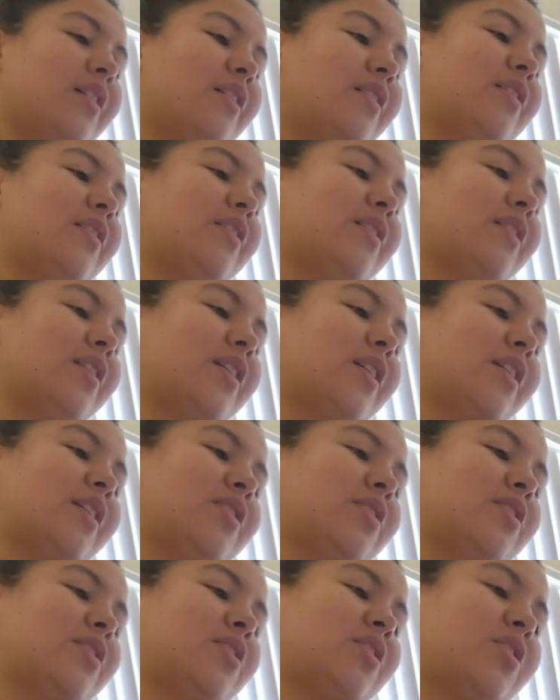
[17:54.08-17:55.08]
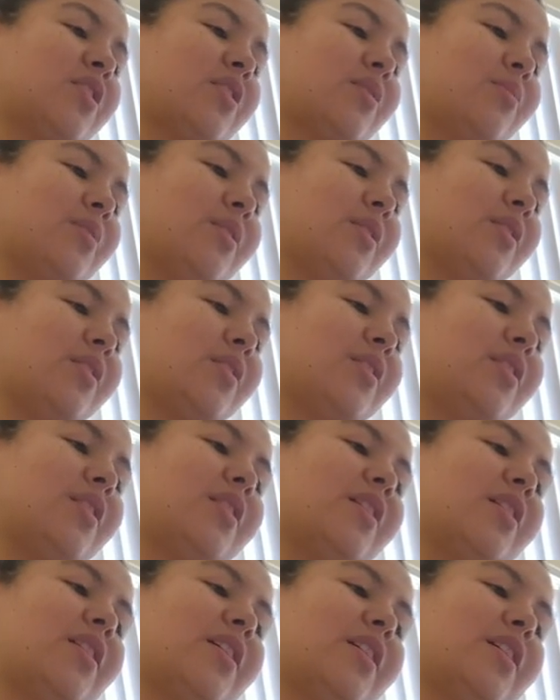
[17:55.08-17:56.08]
Yin Jibby
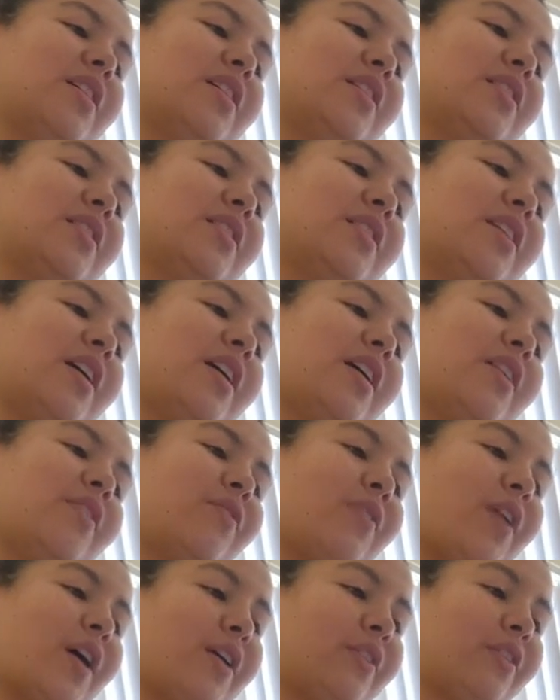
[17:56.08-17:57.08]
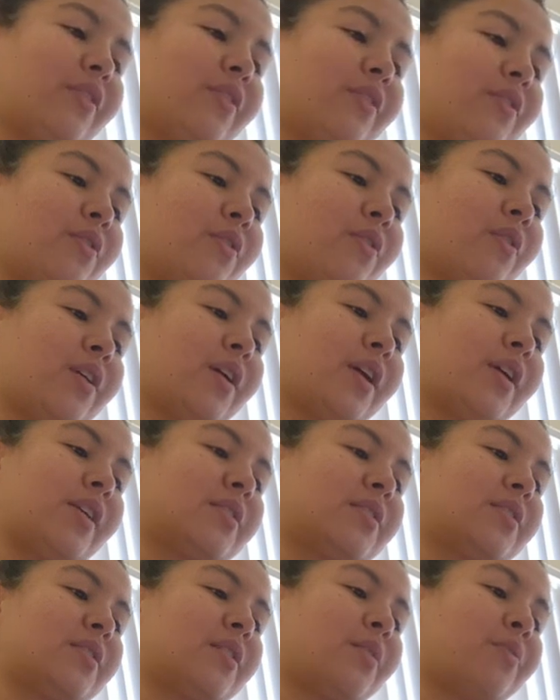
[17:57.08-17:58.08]
isn't a fighter or a
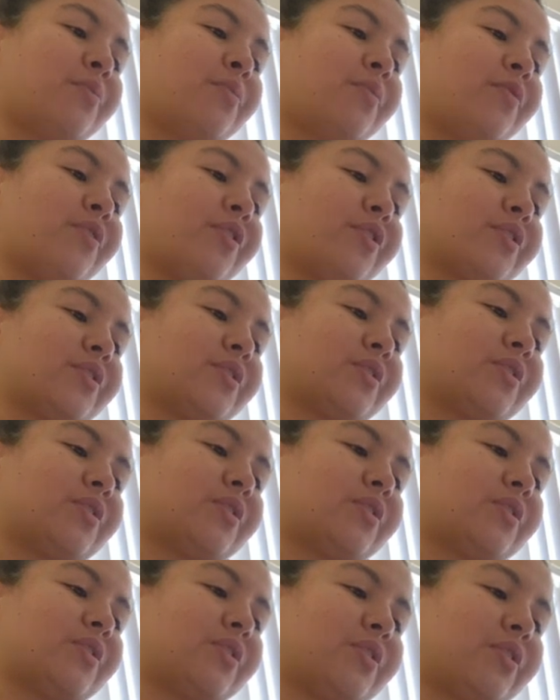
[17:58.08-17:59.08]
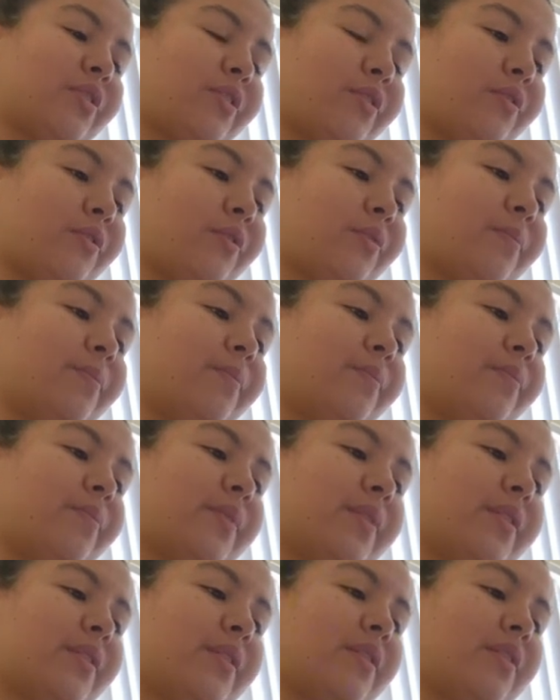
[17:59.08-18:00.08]
subversive.
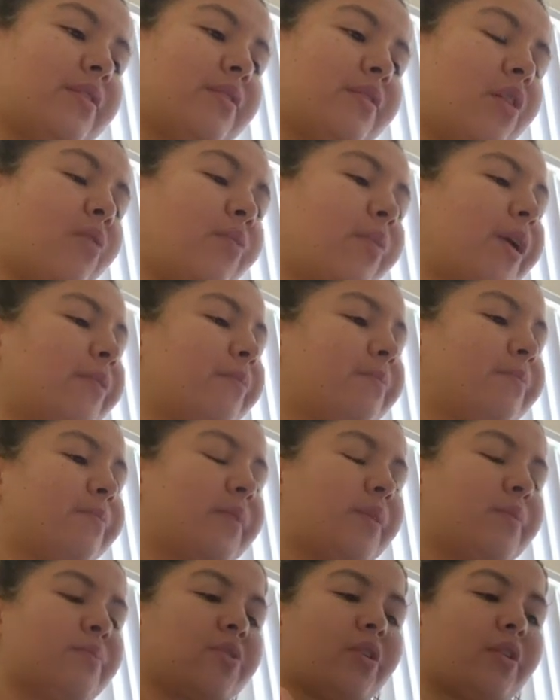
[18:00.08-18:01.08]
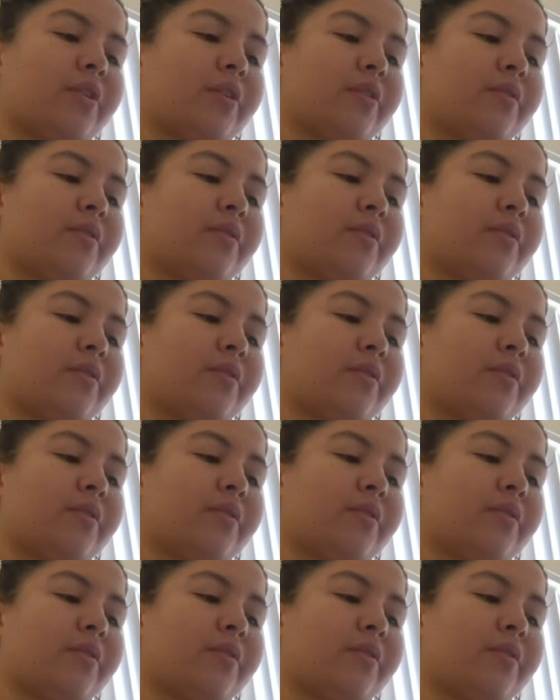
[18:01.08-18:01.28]
Wait, I'm sorry.